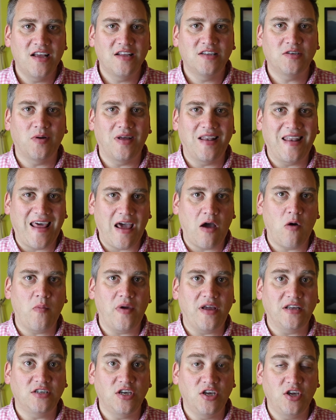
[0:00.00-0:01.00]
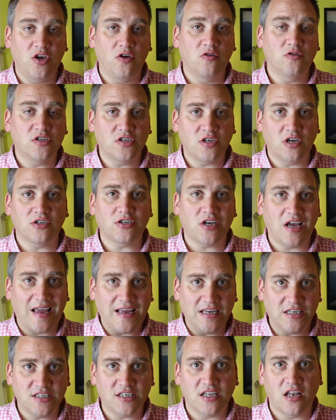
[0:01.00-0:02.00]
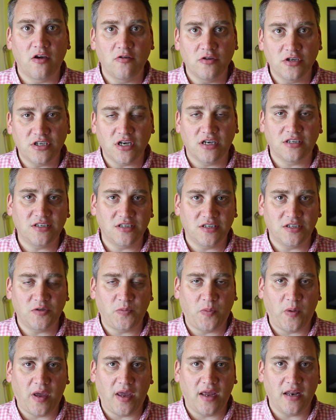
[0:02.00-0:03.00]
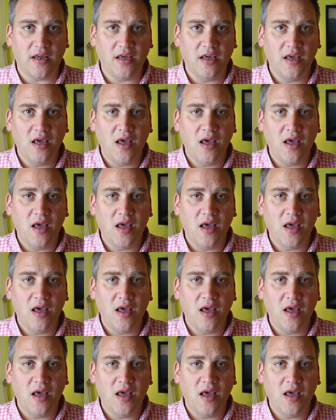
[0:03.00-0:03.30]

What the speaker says: to allow me to use such a slow shutter speed.